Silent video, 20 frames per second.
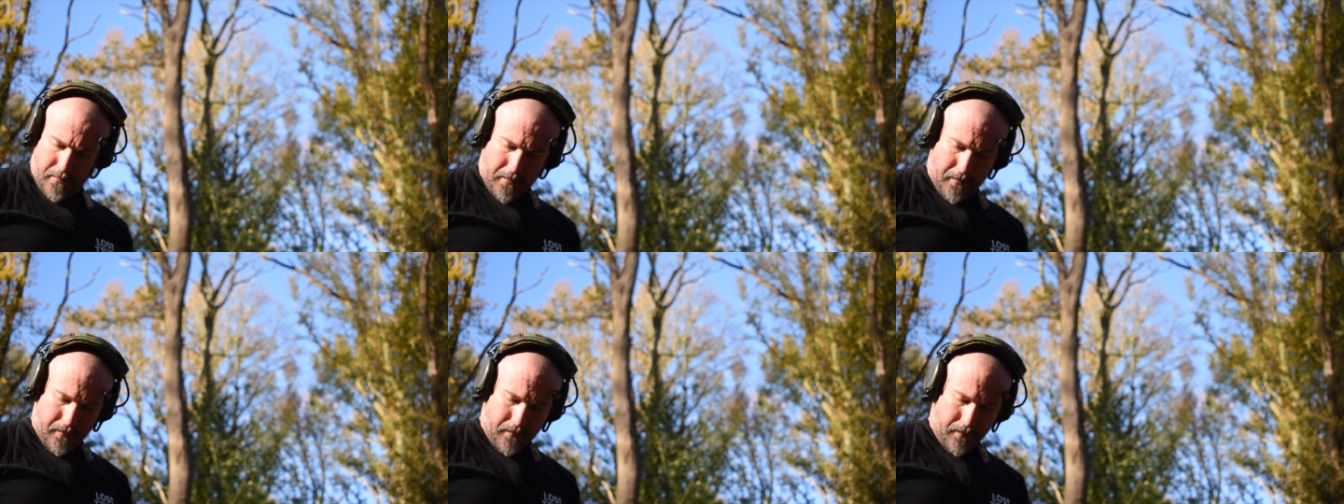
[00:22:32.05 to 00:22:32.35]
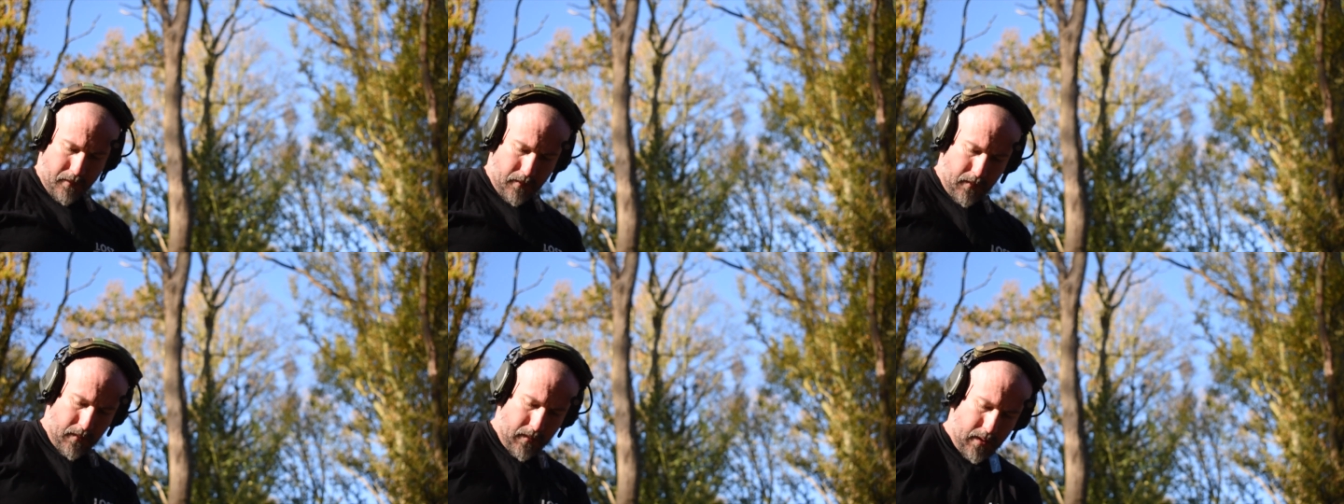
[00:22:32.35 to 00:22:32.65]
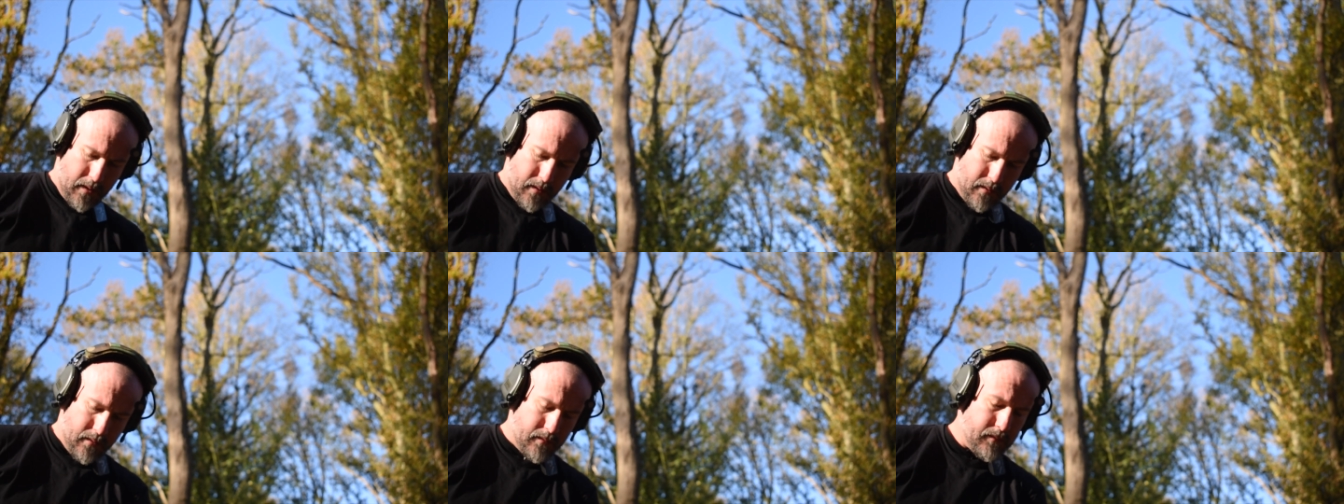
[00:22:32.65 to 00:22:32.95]
and you're
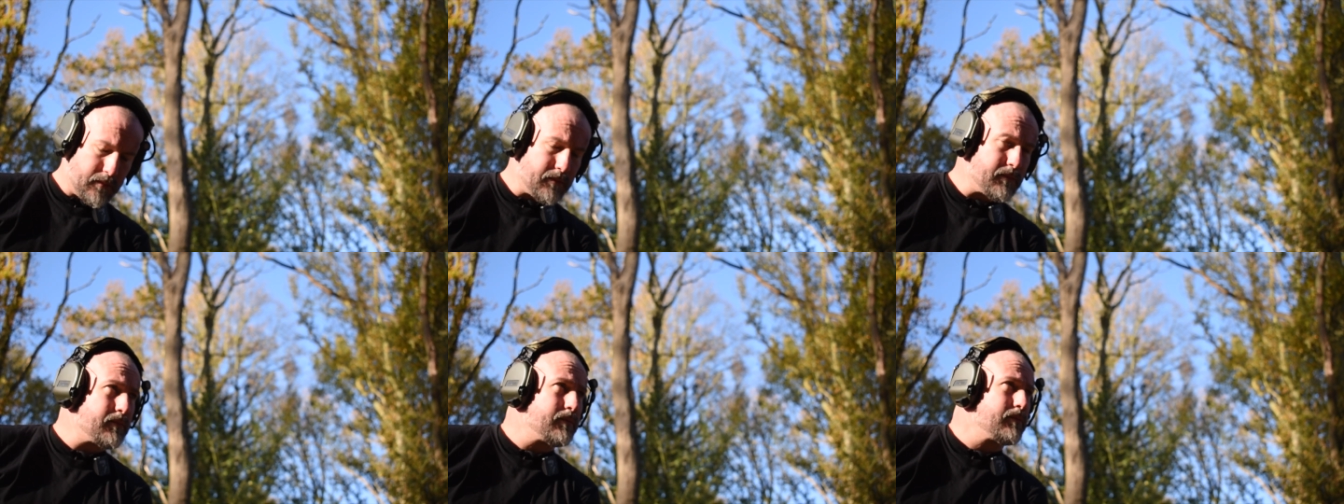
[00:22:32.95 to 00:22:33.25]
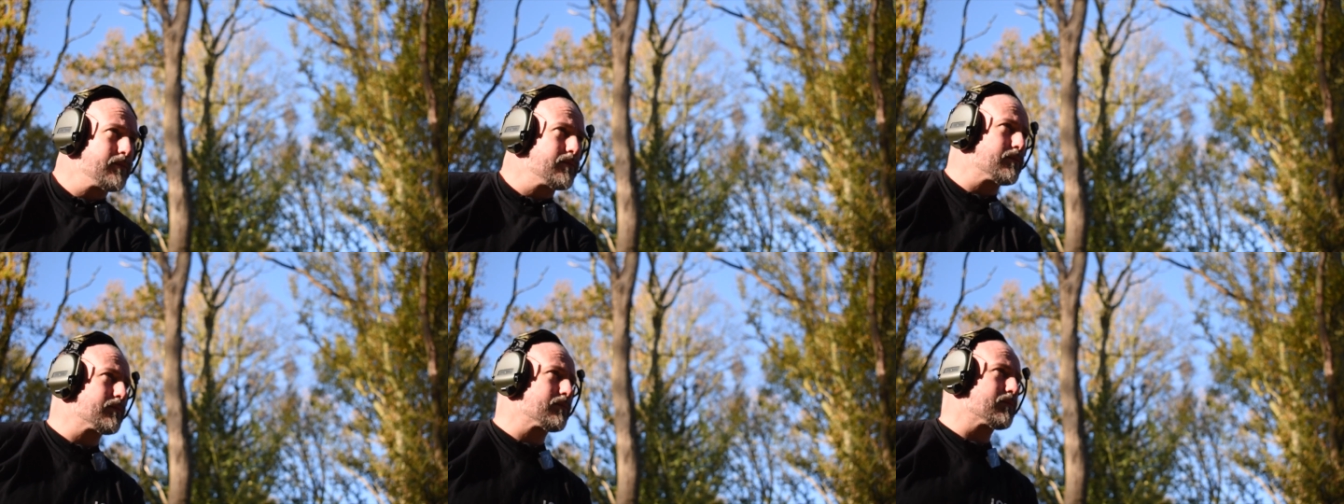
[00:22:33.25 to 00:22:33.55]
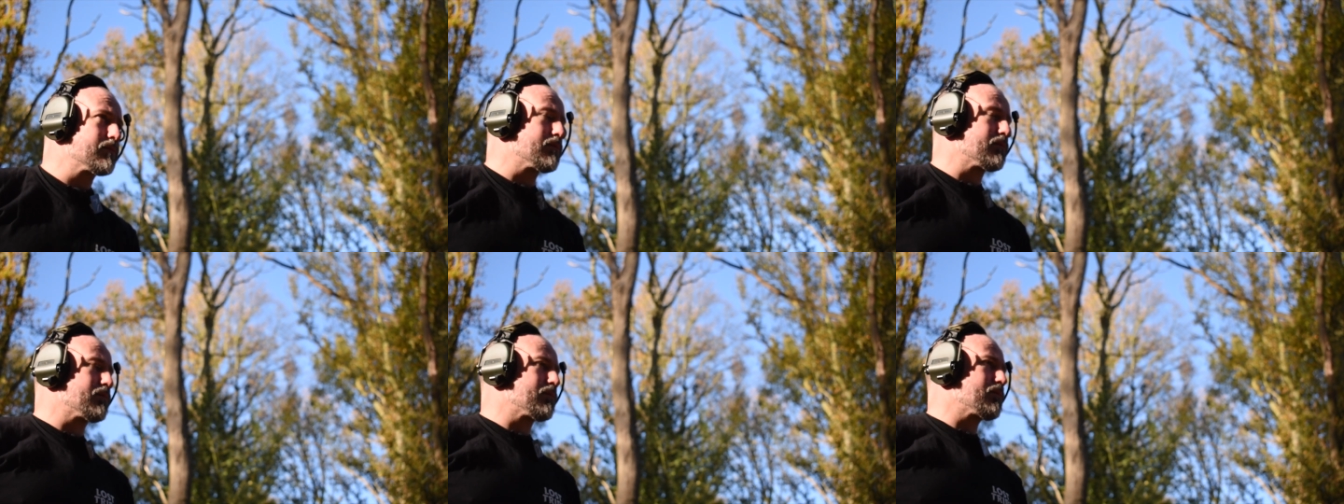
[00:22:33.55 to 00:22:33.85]

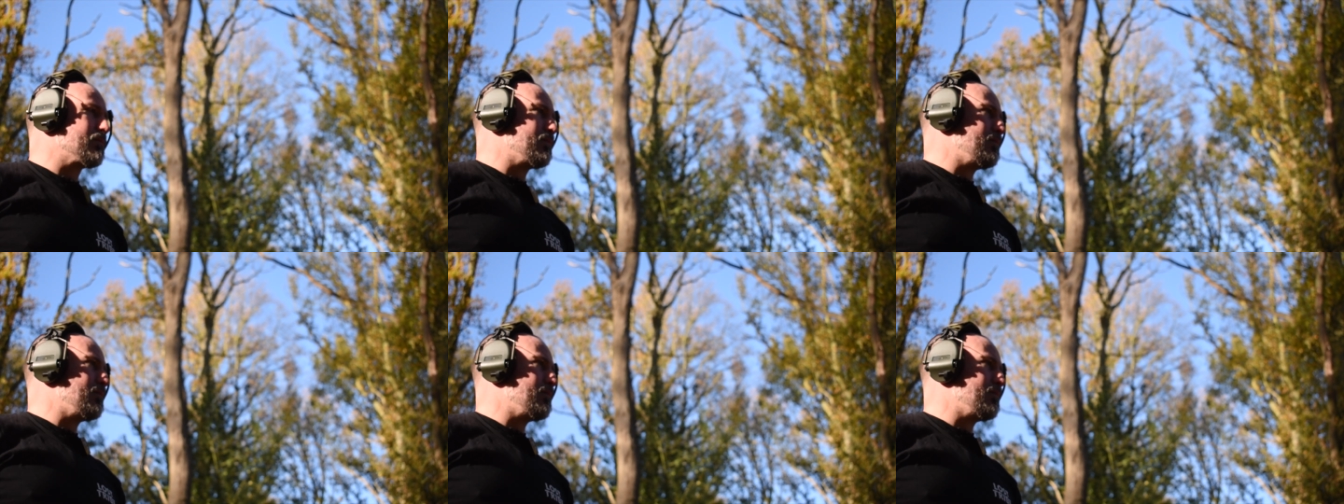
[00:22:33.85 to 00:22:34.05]
pushing the